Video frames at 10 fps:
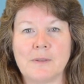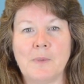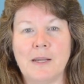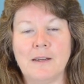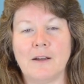
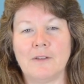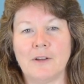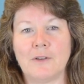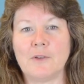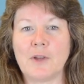depending on
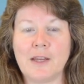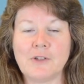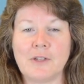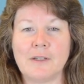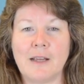their
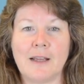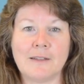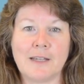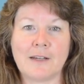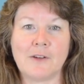location
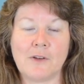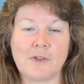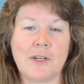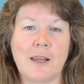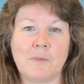and
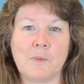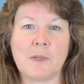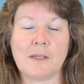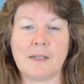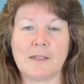technology
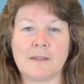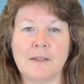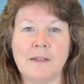capabilities.